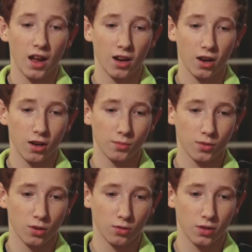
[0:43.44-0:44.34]
I got up
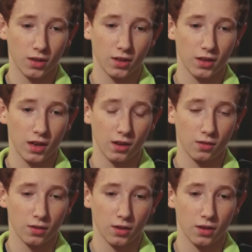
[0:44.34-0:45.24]
to go turn it
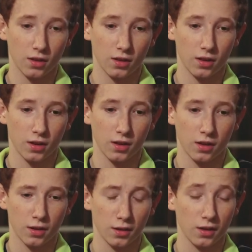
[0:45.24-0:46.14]
down,
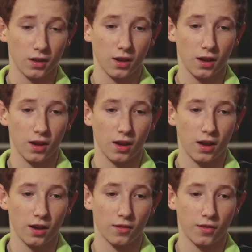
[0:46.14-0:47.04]
and
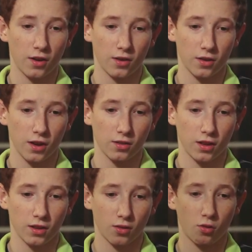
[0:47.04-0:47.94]
I found out
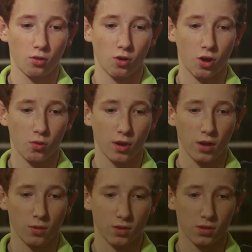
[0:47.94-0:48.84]
that the whole
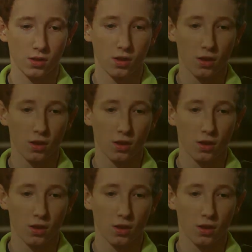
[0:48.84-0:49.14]
hallway was